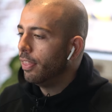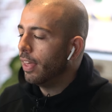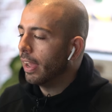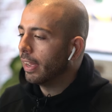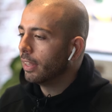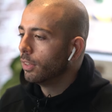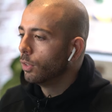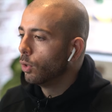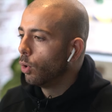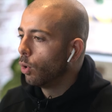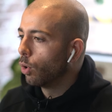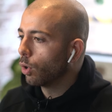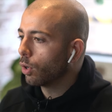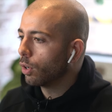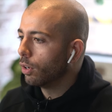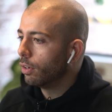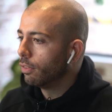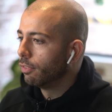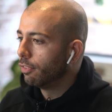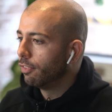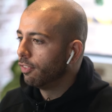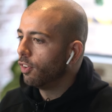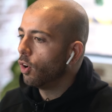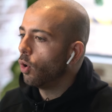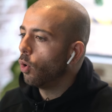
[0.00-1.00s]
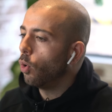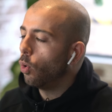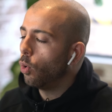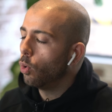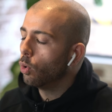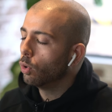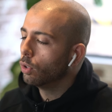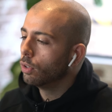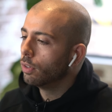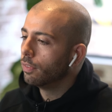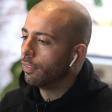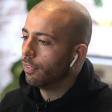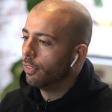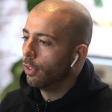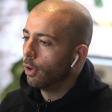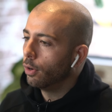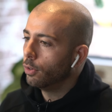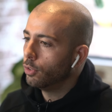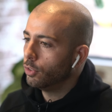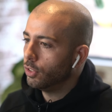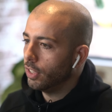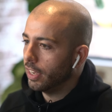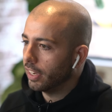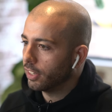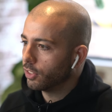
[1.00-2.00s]
They look for all of
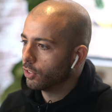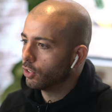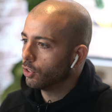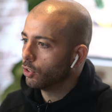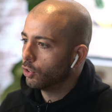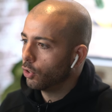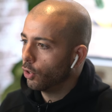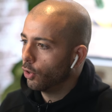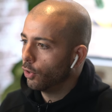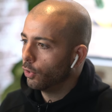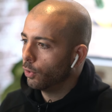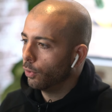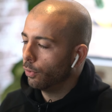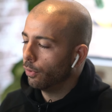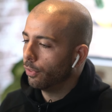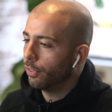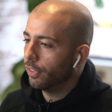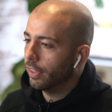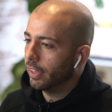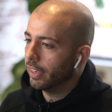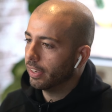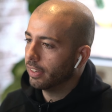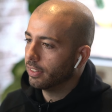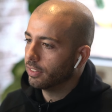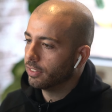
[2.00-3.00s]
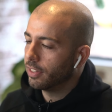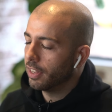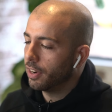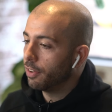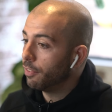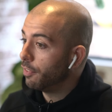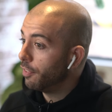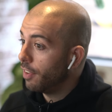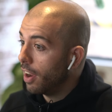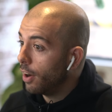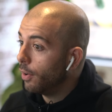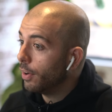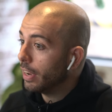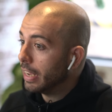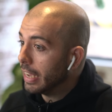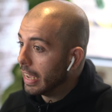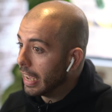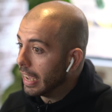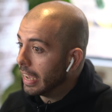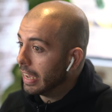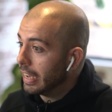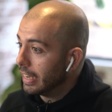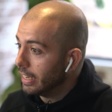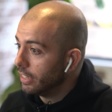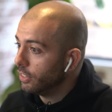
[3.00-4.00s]
those external things that are very
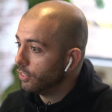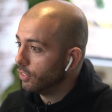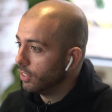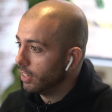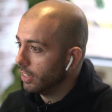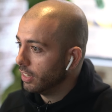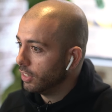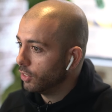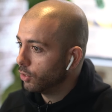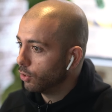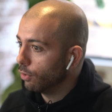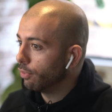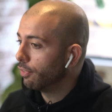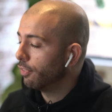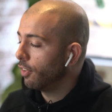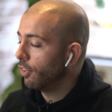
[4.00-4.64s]
easy to